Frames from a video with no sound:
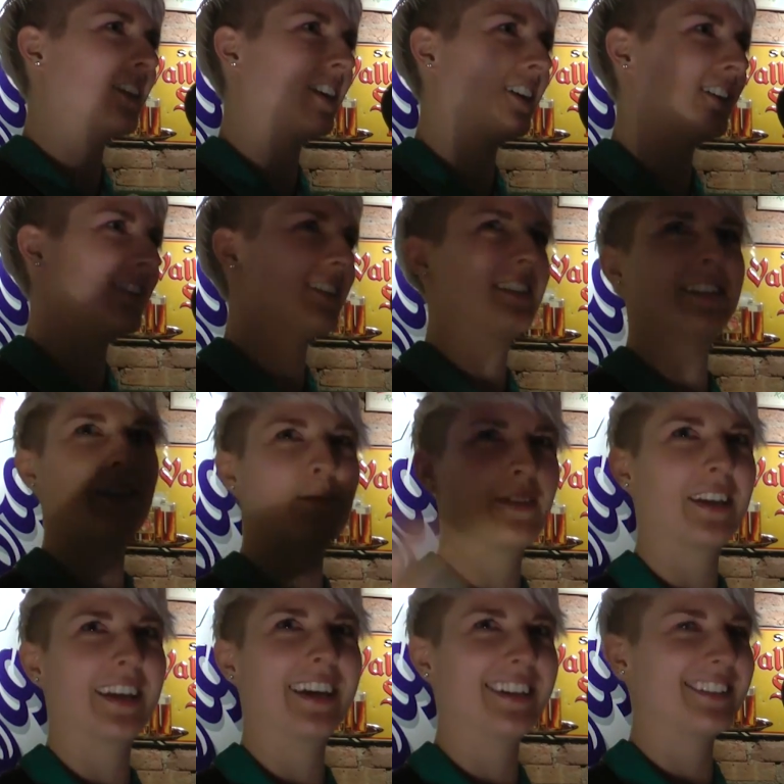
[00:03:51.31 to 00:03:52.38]
called
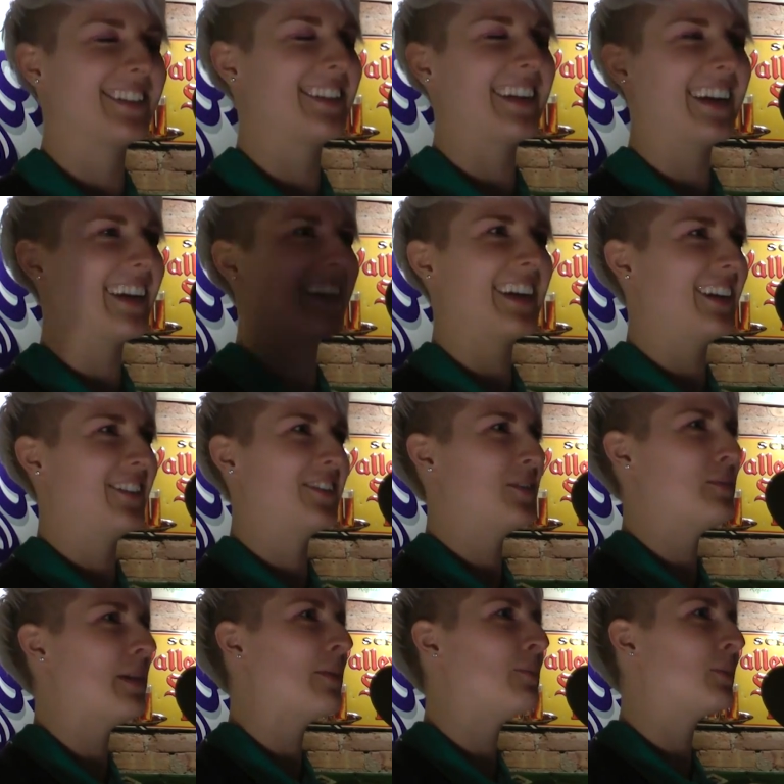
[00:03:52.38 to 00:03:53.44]
something else that I can't
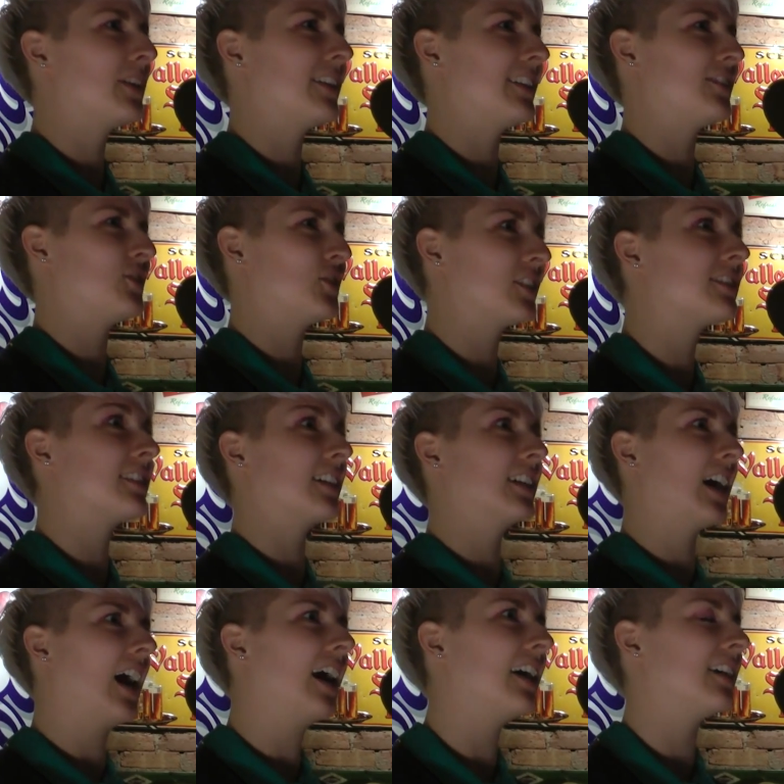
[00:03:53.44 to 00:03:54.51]
remember that's just a
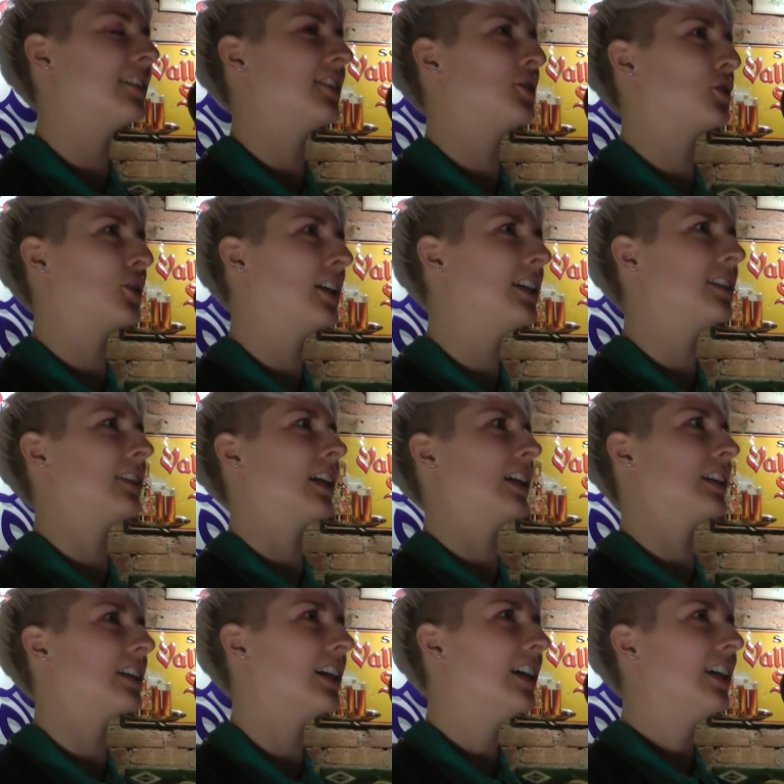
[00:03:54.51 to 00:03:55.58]
guy on the train
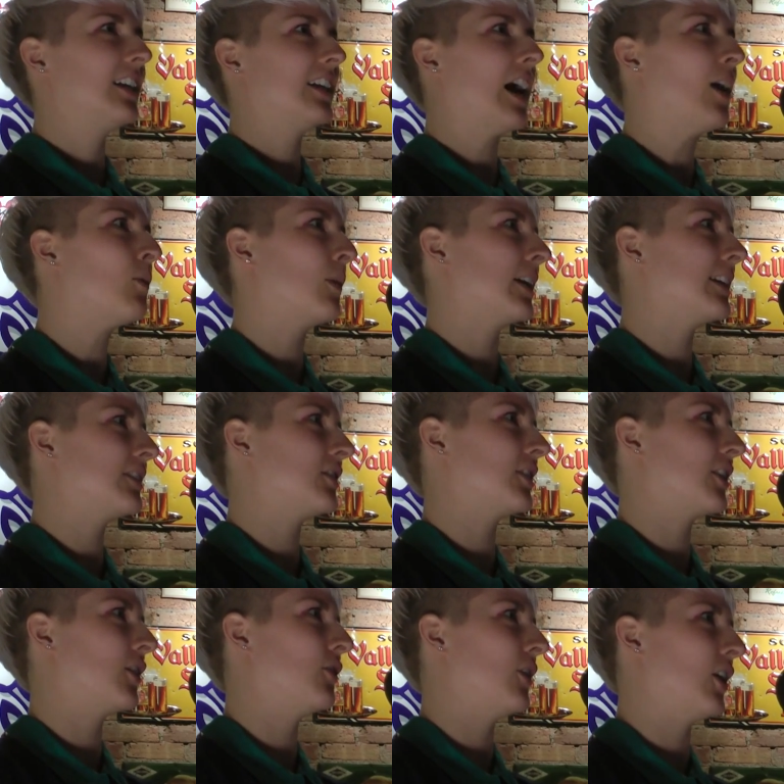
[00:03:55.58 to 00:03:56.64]
like not wanting to
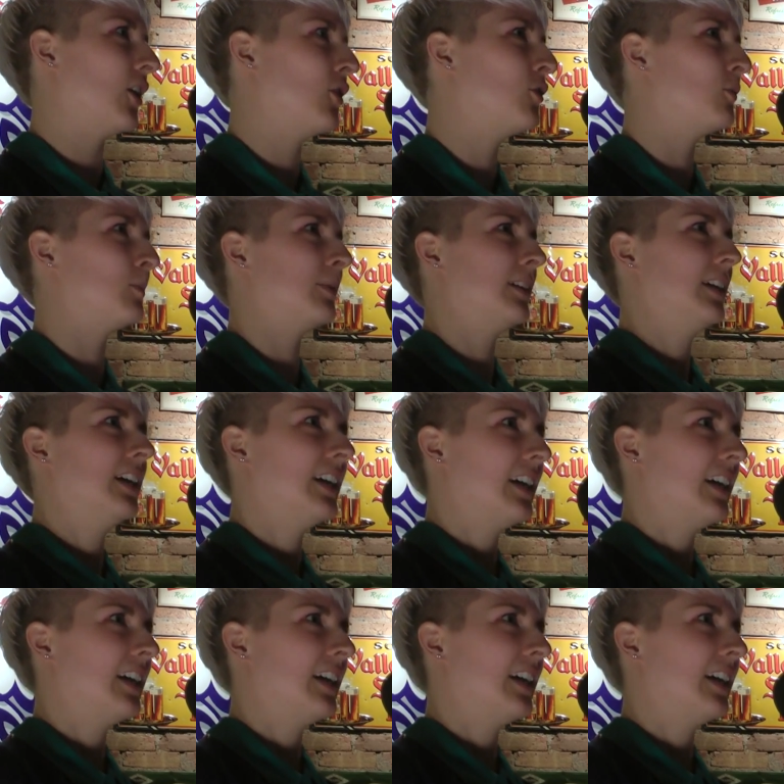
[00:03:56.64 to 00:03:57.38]
go home